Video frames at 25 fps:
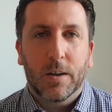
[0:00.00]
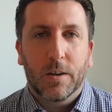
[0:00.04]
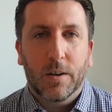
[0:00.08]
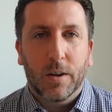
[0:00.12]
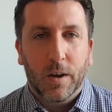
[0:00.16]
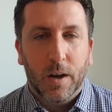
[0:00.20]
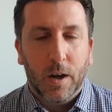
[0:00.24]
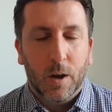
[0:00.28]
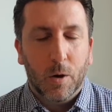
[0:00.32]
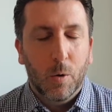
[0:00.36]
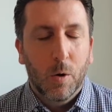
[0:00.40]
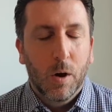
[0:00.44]

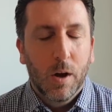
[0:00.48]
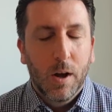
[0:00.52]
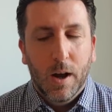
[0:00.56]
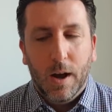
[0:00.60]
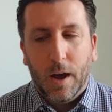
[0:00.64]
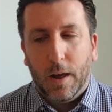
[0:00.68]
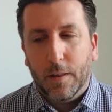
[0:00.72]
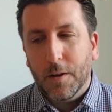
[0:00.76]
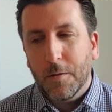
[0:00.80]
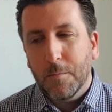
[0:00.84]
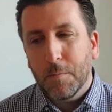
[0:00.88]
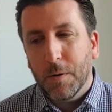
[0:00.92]
I
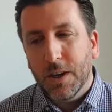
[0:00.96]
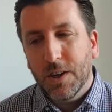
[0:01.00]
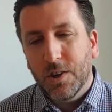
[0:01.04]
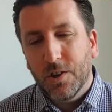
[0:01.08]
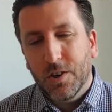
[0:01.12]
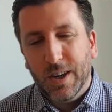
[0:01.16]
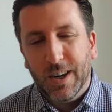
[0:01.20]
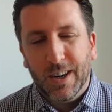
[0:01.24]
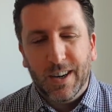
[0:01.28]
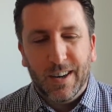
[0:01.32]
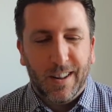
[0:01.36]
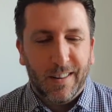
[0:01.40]
think
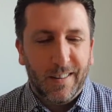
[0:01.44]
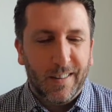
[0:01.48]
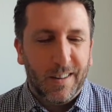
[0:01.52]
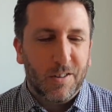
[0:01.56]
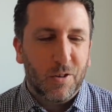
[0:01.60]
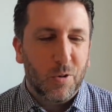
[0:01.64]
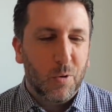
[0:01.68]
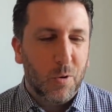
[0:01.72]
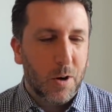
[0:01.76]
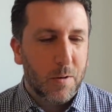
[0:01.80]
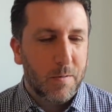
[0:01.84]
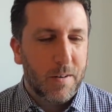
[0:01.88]
Beijing, they're
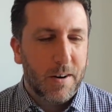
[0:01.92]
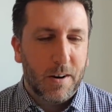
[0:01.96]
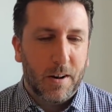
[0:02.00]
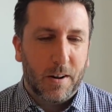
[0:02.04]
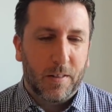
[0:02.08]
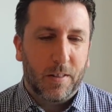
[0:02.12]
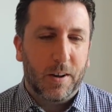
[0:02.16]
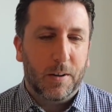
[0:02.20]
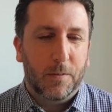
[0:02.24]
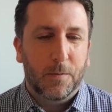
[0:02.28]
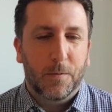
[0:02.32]
talking around,